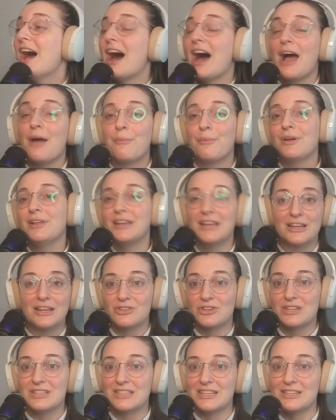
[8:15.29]
I'm really
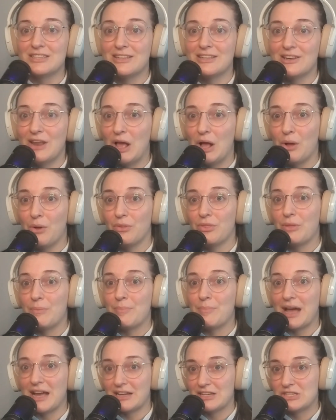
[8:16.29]
interested to know the
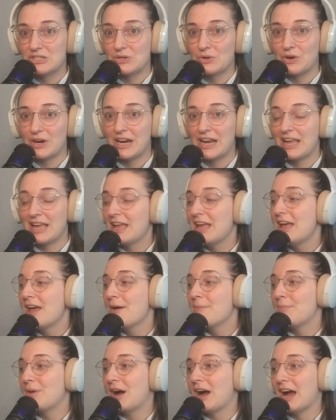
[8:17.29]
backstory
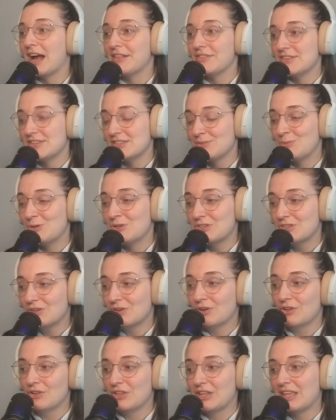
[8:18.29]
behind this
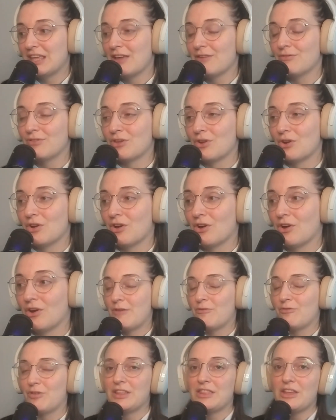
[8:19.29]
musical. Like, if
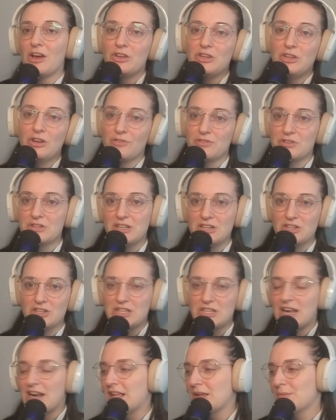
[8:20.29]
like the university
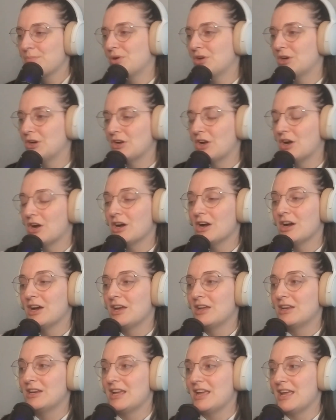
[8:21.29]
just kind of like put it
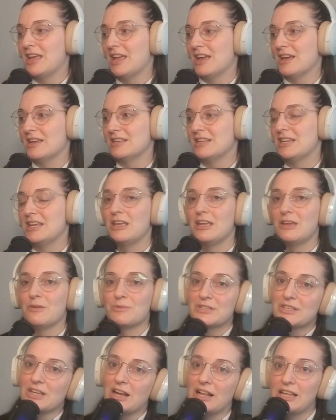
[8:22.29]
on and he
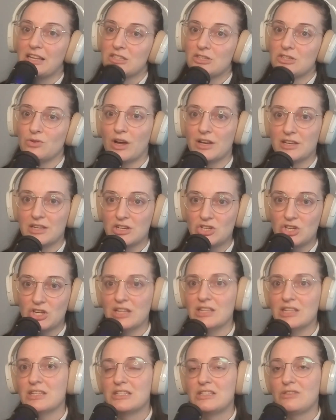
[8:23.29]
was gonna like do
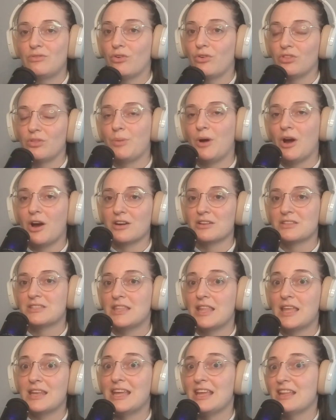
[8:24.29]
auditions for the parts,
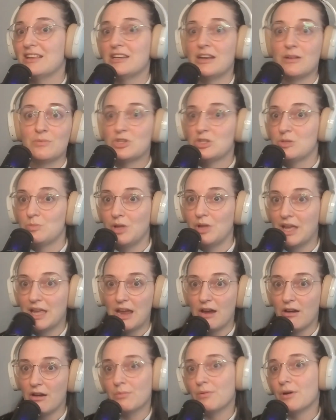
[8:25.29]
and then he ended up just
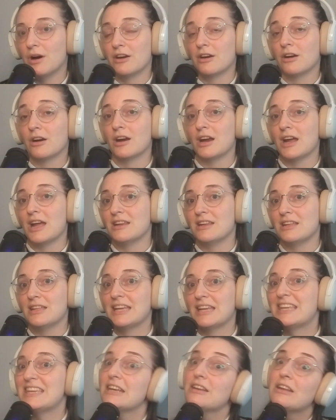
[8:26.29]
playing Harry Potter, and he
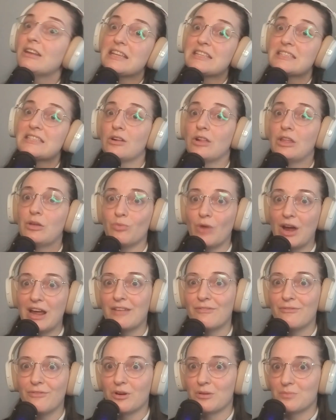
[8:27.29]
didn't necessarily write
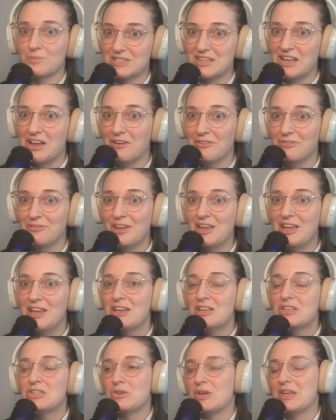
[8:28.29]
it for himself,
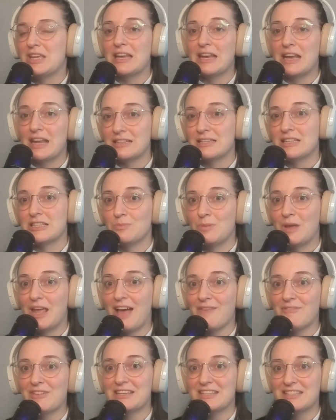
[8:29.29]
so he didn't anticipate
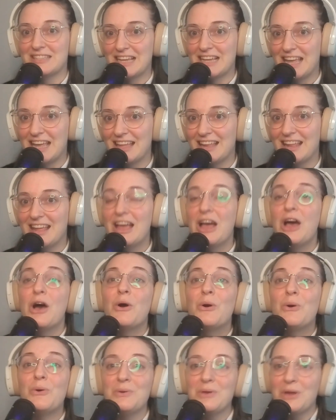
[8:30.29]
having to sing it.
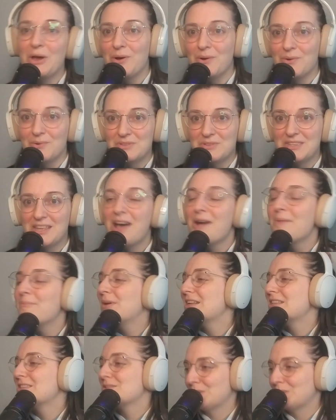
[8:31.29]
Who knows?
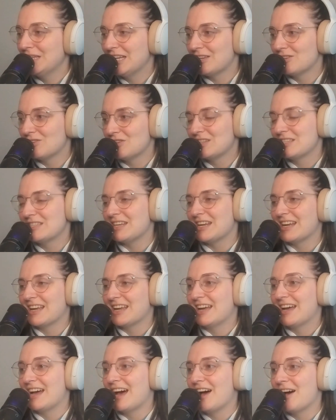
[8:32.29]
But it's really
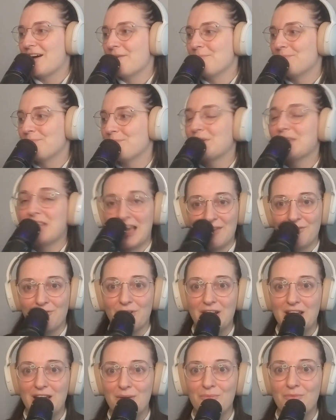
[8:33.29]
interesting. But yeah,
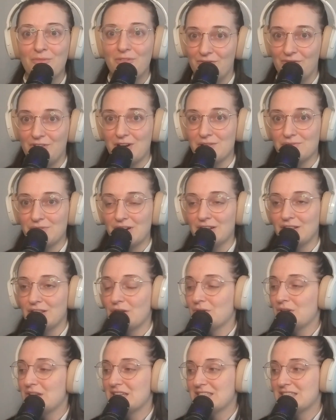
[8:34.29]
for him, very, very
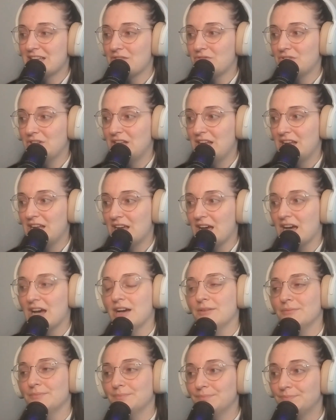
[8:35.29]
low. He's definitely,
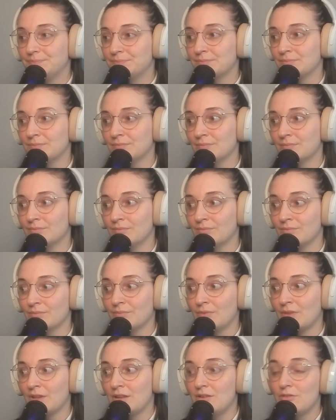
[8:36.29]

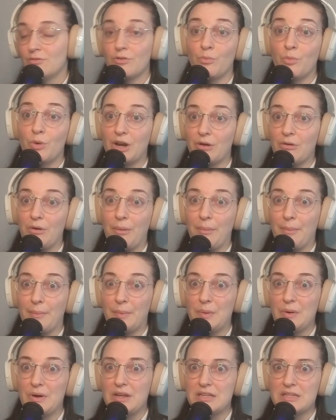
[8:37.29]
from what I
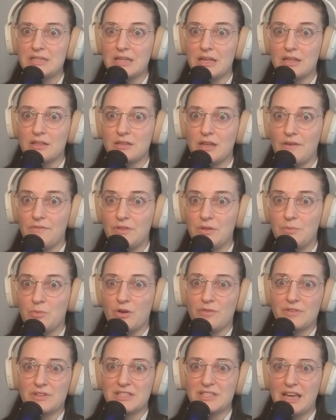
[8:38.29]
remember, he's like definitely
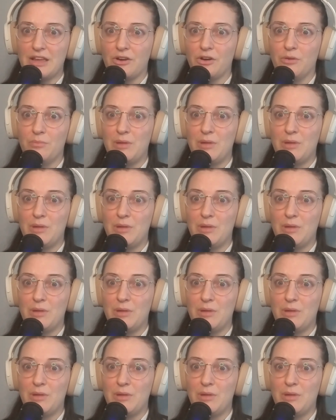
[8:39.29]
more of a tenor.